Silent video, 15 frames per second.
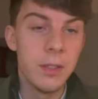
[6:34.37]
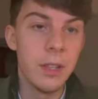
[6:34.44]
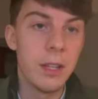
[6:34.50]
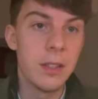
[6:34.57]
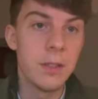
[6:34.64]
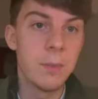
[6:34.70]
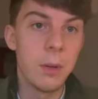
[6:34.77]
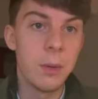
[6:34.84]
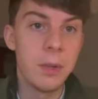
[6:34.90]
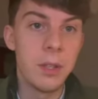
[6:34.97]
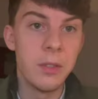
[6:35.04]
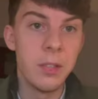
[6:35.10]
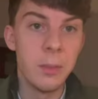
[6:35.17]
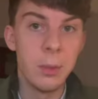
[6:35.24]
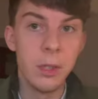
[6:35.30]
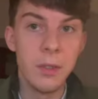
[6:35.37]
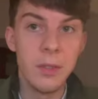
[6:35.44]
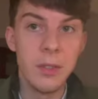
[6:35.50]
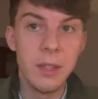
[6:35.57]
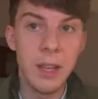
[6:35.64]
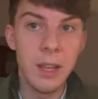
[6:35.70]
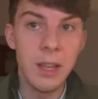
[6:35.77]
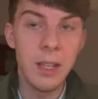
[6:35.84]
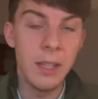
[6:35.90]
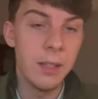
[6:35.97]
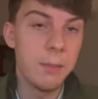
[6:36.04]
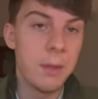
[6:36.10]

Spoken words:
That's probably the double of the day.